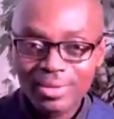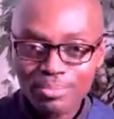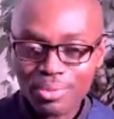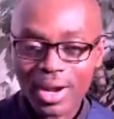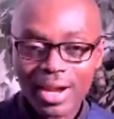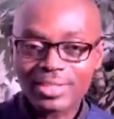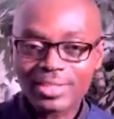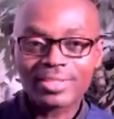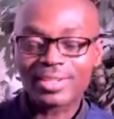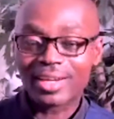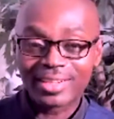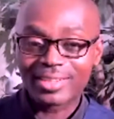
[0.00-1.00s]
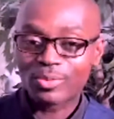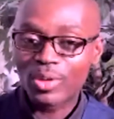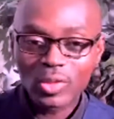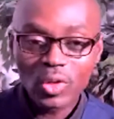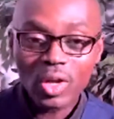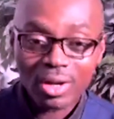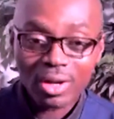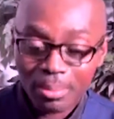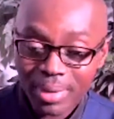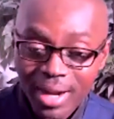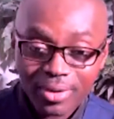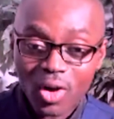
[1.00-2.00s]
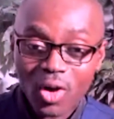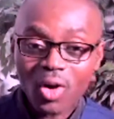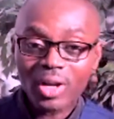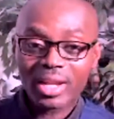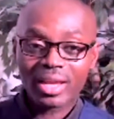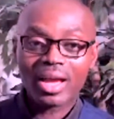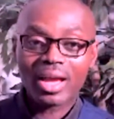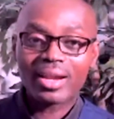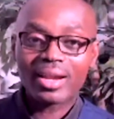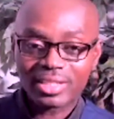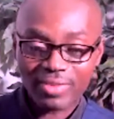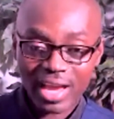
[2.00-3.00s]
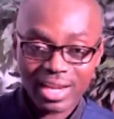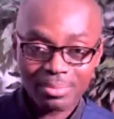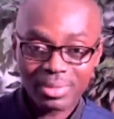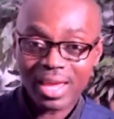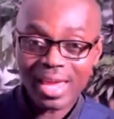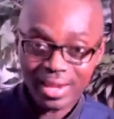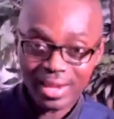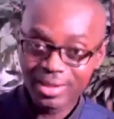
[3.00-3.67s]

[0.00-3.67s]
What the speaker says: products. And when you look on the bottle, all they got is vitamin A.